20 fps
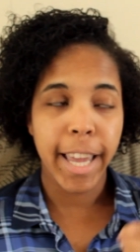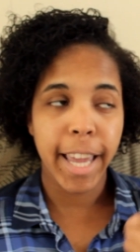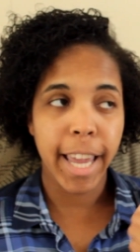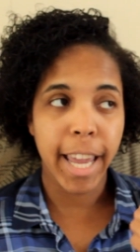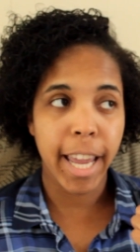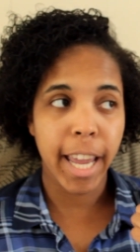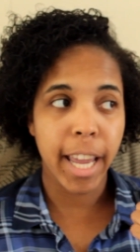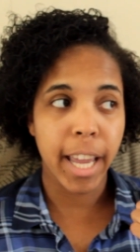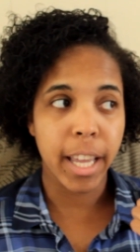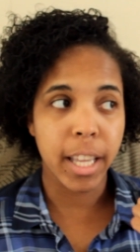
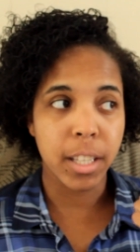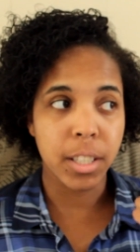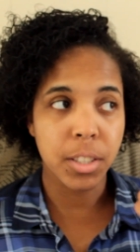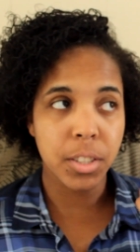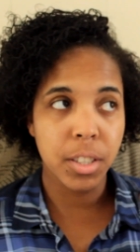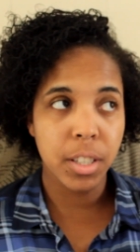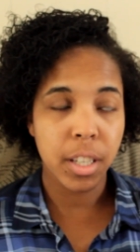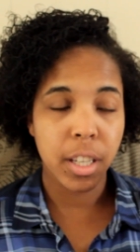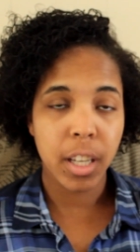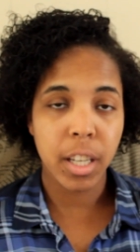
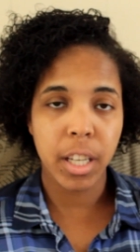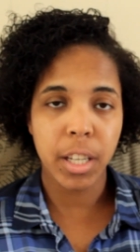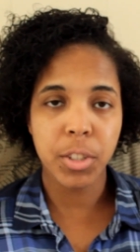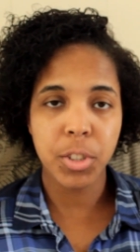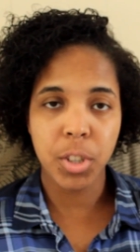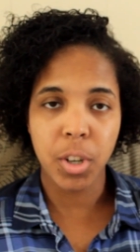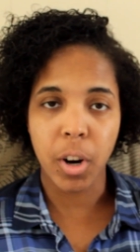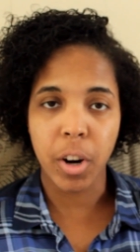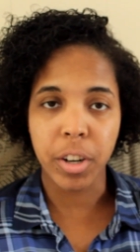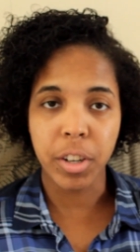and
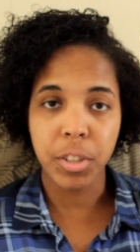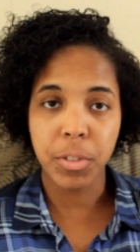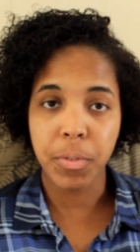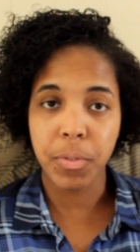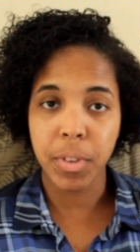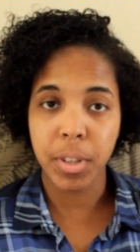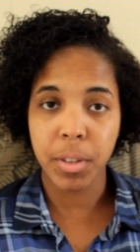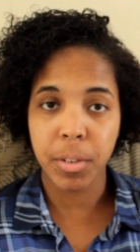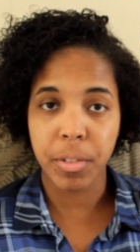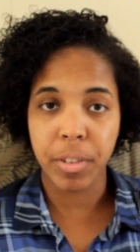kindergarten to
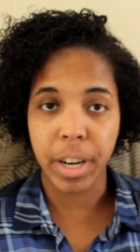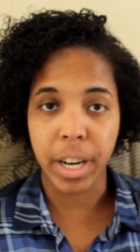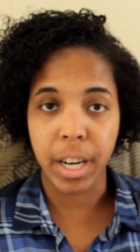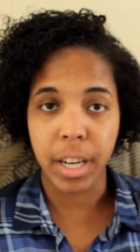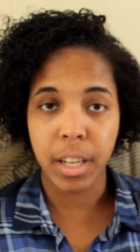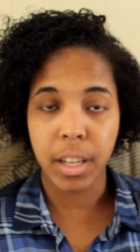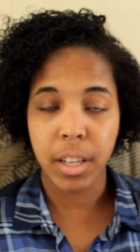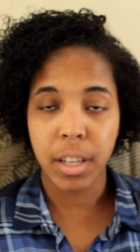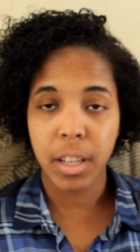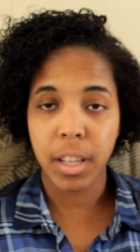5th
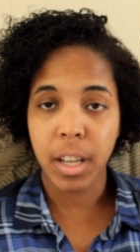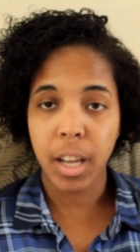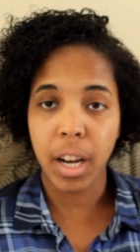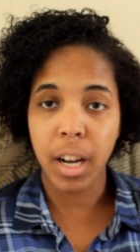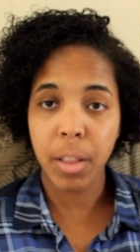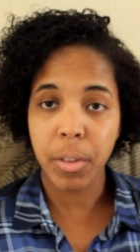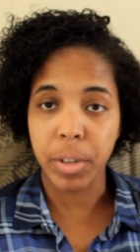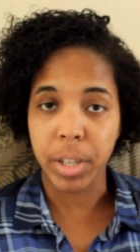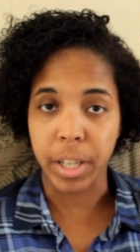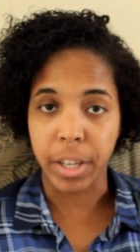grade
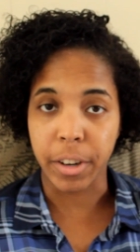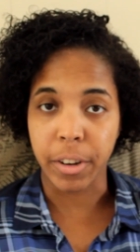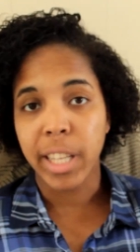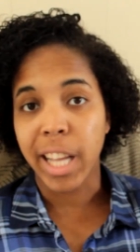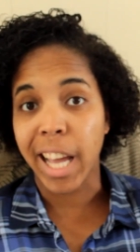another year.